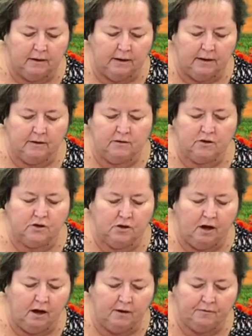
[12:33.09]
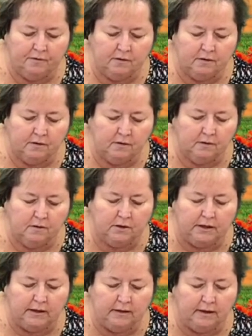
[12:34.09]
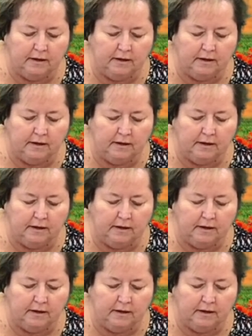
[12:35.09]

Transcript: and soft looking like